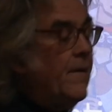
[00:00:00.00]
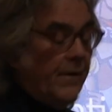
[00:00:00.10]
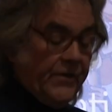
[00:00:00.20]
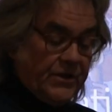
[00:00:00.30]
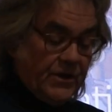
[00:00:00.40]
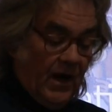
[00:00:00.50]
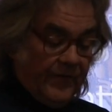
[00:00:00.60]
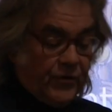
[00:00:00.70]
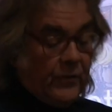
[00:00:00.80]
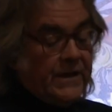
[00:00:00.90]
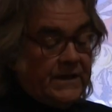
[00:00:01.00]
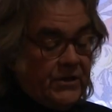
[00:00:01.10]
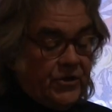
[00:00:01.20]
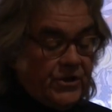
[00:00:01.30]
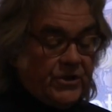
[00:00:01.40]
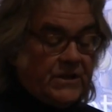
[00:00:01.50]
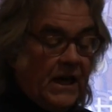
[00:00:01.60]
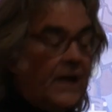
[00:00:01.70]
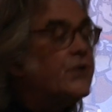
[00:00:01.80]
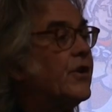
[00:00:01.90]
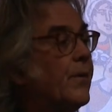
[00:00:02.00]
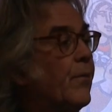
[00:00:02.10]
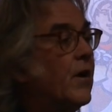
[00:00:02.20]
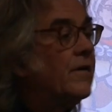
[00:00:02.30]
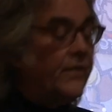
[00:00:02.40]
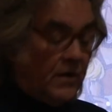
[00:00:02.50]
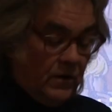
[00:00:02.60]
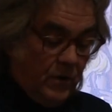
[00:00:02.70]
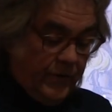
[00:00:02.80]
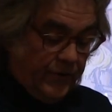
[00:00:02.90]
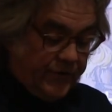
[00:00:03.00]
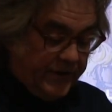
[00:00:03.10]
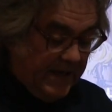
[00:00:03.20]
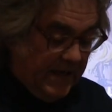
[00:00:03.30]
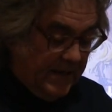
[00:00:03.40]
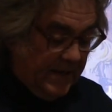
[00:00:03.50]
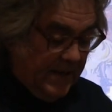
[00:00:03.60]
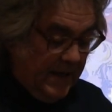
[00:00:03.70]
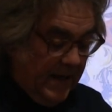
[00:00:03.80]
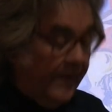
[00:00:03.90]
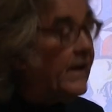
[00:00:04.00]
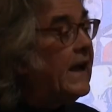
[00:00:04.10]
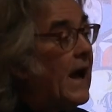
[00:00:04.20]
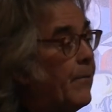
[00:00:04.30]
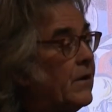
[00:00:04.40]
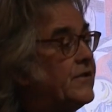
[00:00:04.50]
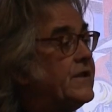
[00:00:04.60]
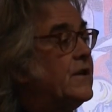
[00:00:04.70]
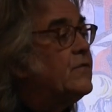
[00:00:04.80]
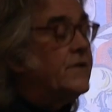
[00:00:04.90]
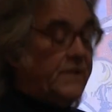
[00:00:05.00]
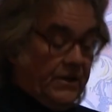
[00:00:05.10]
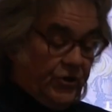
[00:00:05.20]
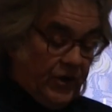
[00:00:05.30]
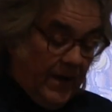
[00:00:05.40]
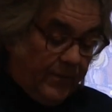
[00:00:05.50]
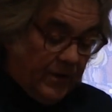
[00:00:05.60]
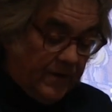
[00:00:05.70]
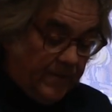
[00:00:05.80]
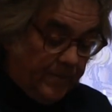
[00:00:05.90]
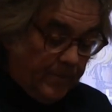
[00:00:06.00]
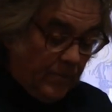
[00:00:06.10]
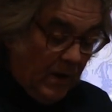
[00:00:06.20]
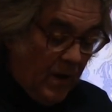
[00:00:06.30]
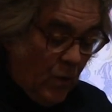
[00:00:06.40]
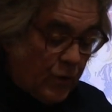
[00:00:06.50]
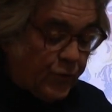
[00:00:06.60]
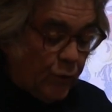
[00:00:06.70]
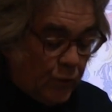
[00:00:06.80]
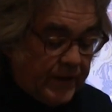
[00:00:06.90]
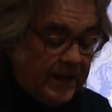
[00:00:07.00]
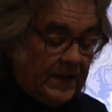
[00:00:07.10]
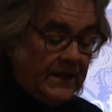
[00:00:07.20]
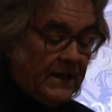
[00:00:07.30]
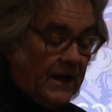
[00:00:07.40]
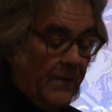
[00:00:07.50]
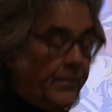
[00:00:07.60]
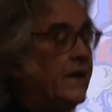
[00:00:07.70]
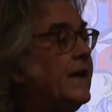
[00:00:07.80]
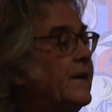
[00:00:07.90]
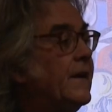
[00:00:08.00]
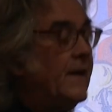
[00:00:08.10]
But the softer Indigenous touch on the part of the colonial state and the capitalist interests it championed was routinely accompanied